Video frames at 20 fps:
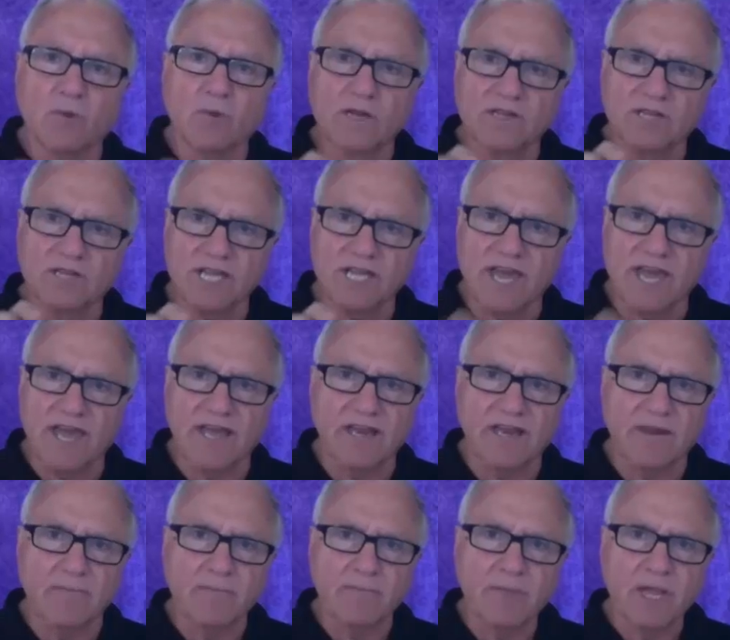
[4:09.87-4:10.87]
Once
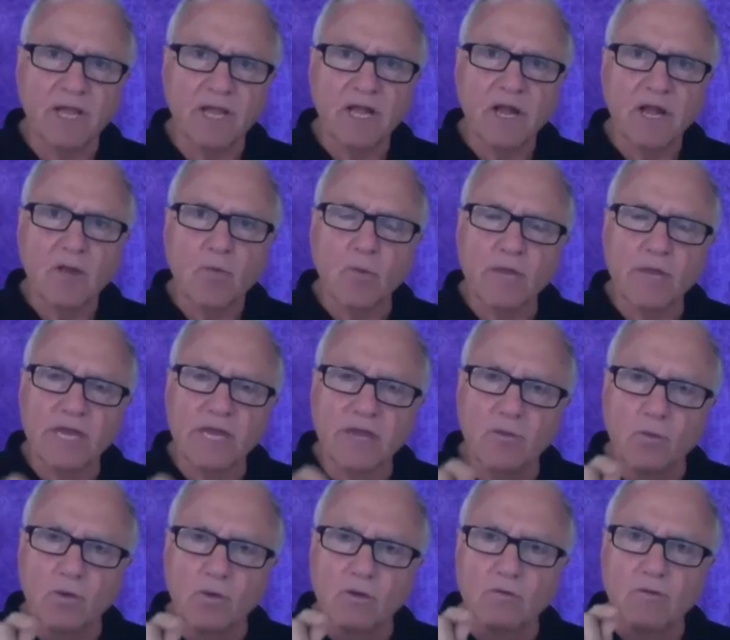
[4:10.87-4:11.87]
again, we
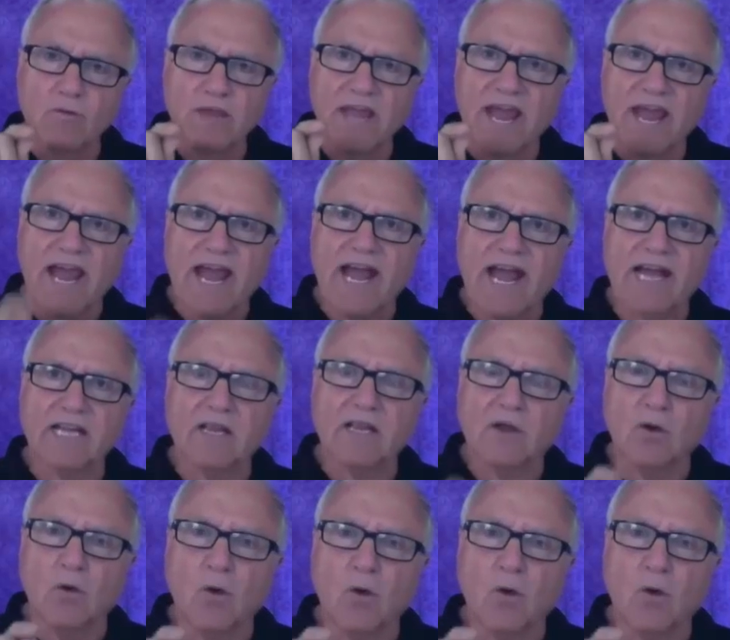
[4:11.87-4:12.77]
will react